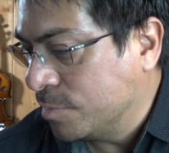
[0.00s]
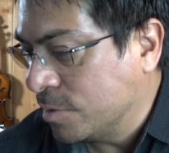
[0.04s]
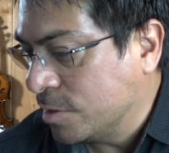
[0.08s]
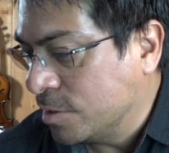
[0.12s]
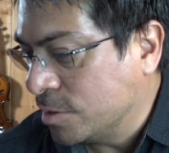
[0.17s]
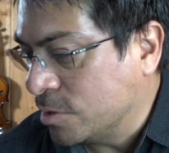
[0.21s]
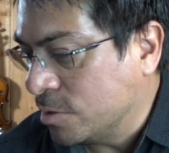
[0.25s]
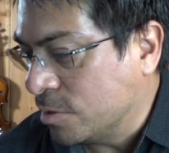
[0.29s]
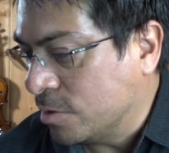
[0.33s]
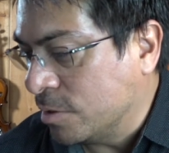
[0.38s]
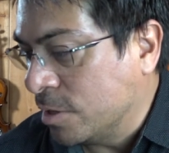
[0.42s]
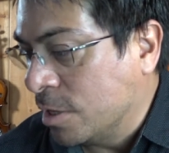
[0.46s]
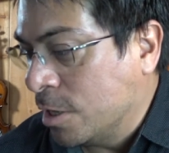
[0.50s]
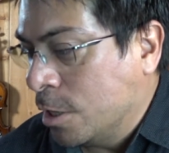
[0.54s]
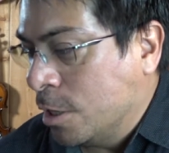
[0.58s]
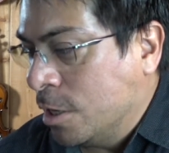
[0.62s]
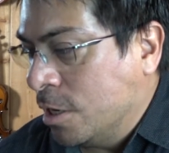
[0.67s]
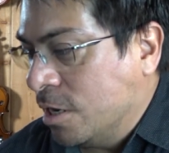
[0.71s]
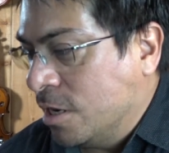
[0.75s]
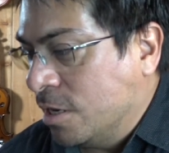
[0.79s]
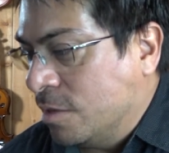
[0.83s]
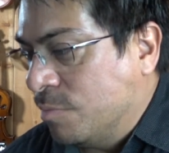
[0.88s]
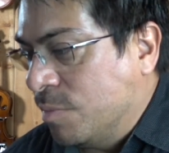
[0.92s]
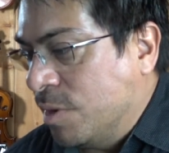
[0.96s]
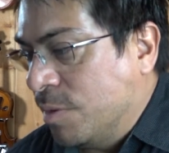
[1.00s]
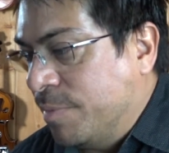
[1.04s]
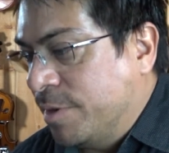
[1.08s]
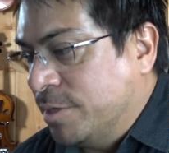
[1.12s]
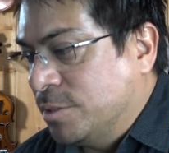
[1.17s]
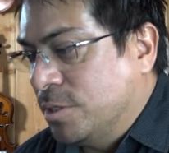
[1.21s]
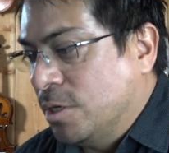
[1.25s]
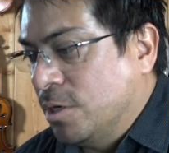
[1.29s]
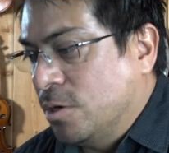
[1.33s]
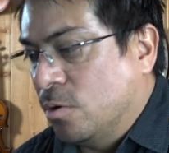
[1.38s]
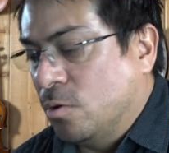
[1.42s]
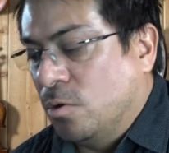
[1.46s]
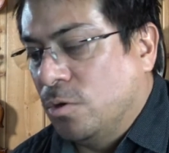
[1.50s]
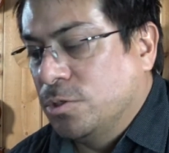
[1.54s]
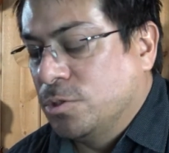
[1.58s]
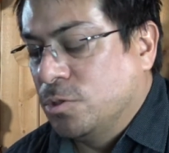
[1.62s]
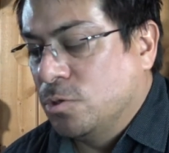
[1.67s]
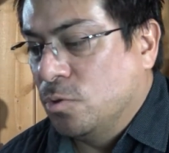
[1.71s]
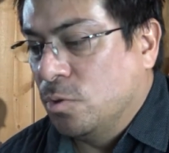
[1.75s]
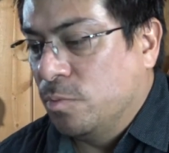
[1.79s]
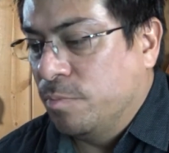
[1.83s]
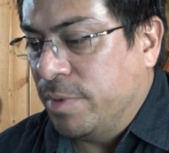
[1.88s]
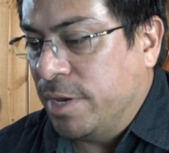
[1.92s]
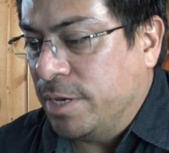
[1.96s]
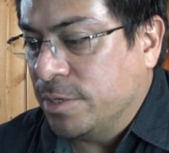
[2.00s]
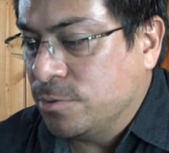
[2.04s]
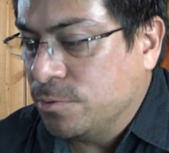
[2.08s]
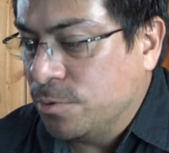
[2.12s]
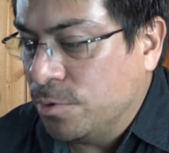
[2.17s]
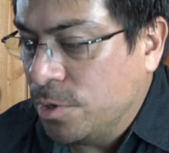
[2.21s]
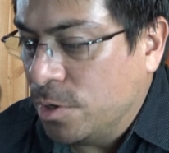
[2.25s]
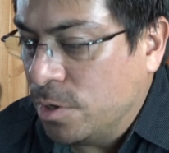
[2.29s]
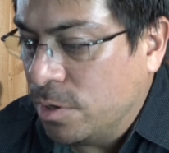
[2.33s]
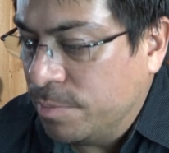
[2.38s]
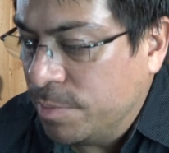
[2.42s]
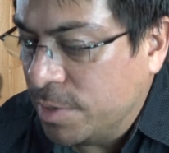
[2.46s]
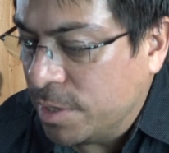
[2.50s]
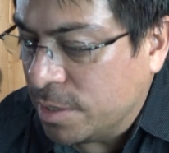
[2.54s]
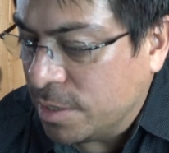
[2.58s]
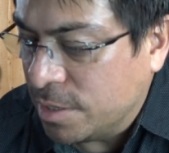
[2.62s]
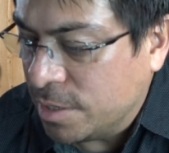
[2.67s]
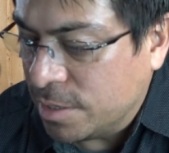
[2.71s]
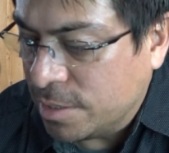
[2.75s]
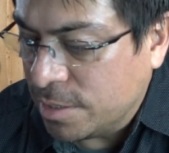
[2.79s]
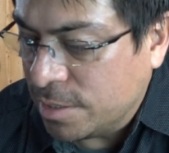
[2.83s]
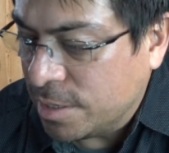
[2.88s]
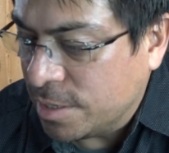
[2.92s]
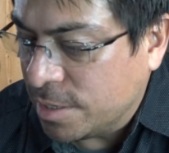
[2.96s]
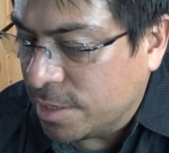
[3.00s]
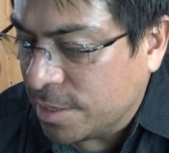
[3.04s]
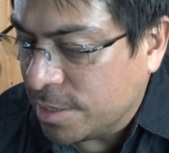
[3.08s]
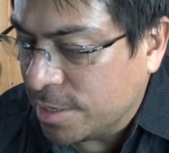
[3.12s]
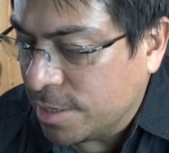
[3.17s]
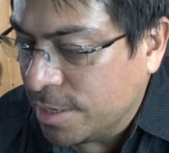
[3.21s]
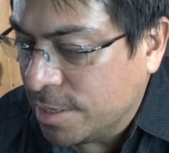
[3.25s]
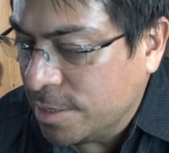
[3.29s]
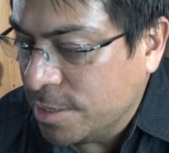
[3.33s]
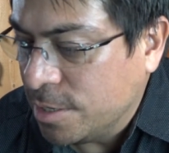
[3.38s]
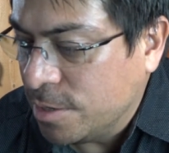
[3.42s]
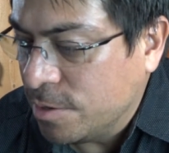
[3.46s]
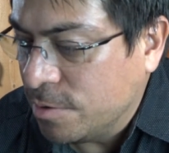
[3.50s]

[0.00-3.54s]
So it mimics the old school metronome, and again,